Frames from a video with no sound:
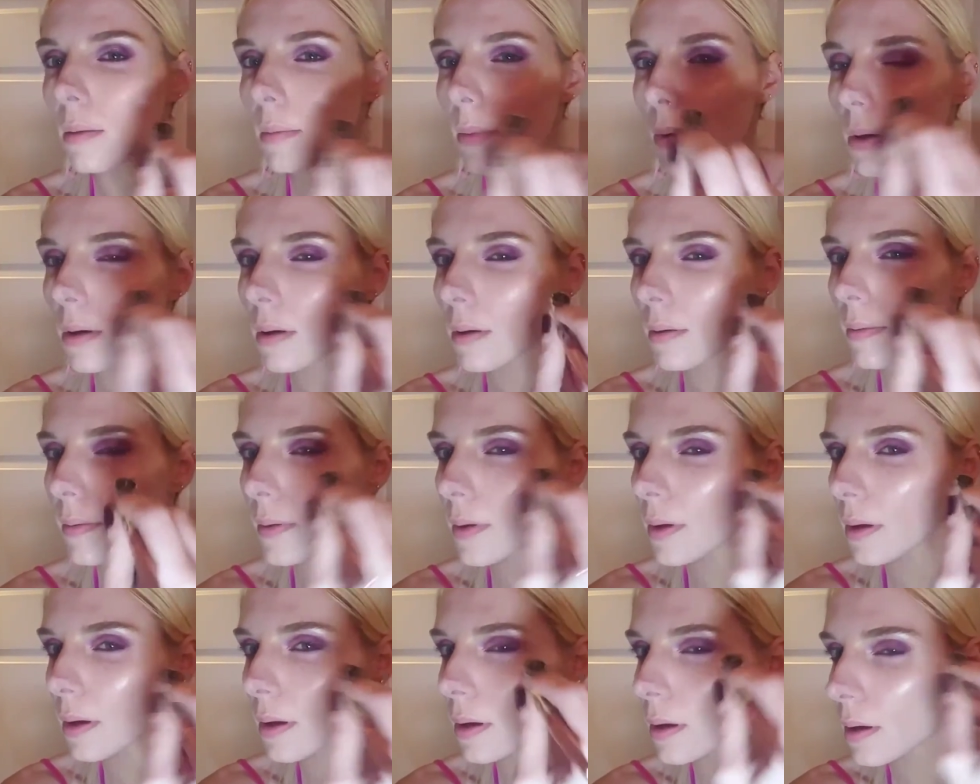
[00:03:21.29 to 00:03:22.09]
So
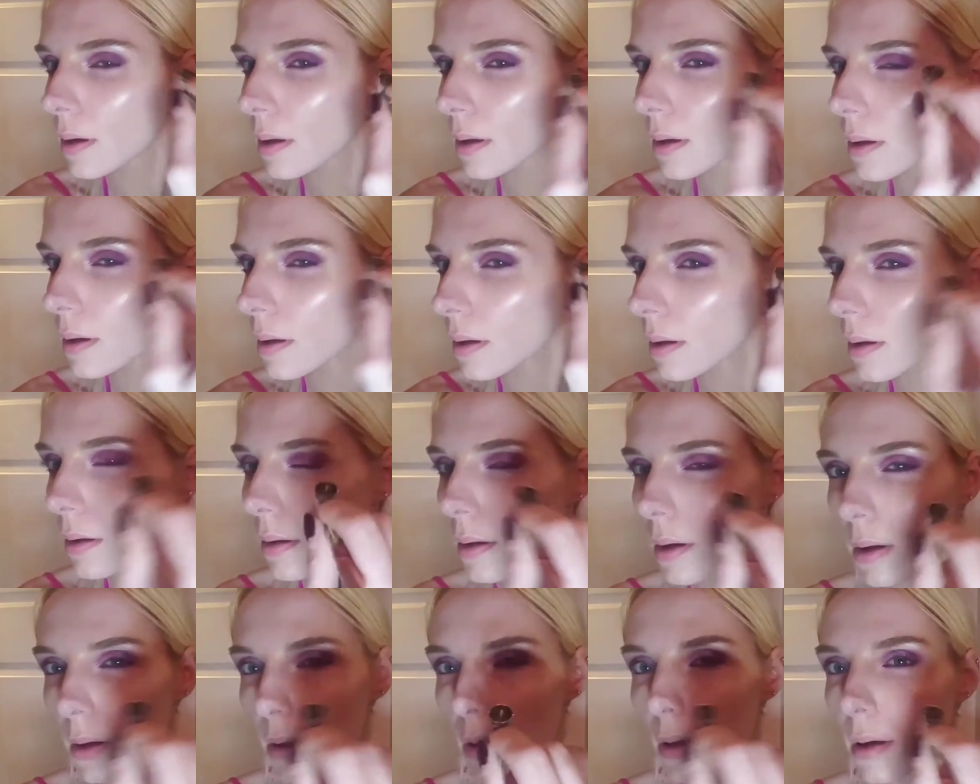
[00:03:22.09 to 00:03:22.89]
hopefully I did it.
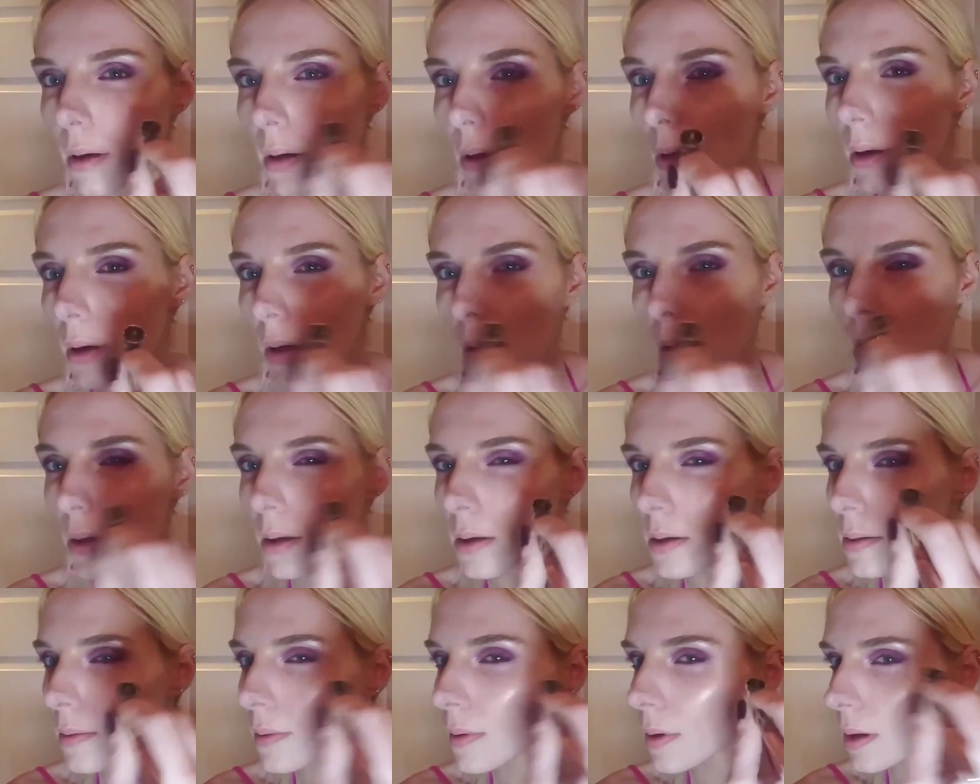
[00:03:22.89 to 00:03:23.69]
Okay. I
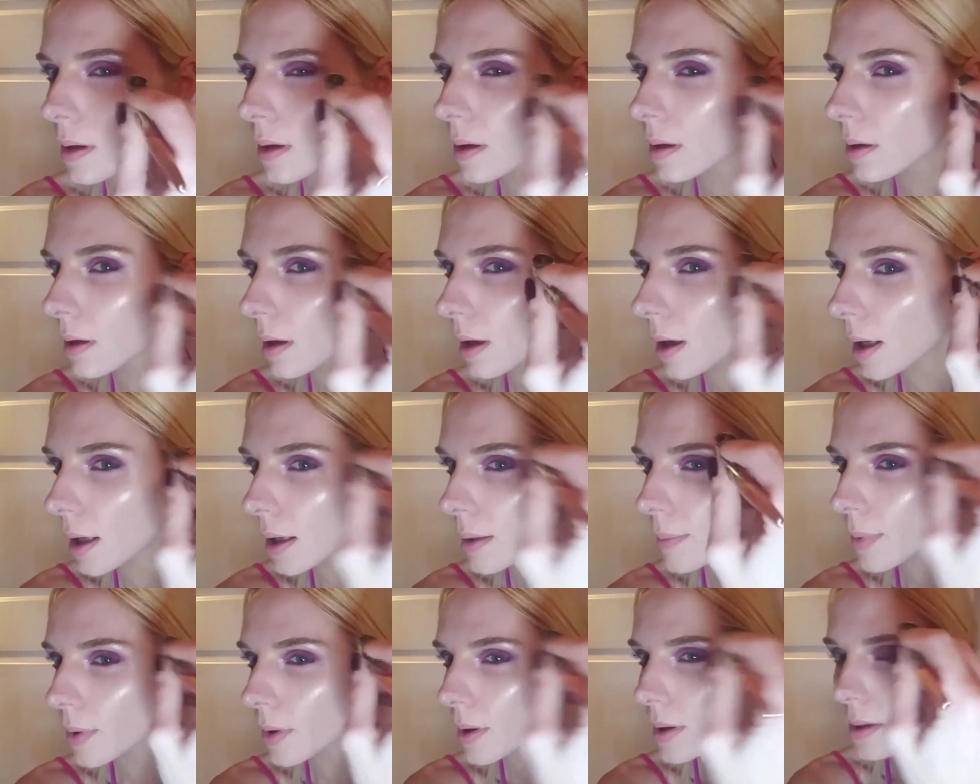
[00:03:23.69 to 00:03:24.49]
just want to hit the high
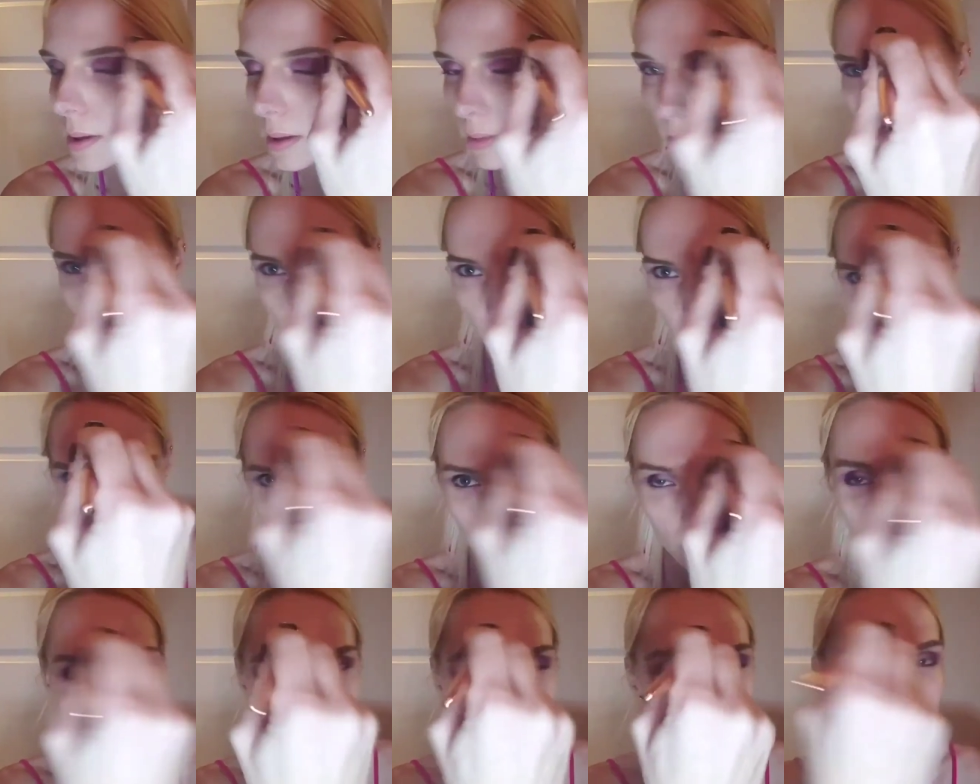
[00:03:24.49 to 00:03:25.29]
points in my face.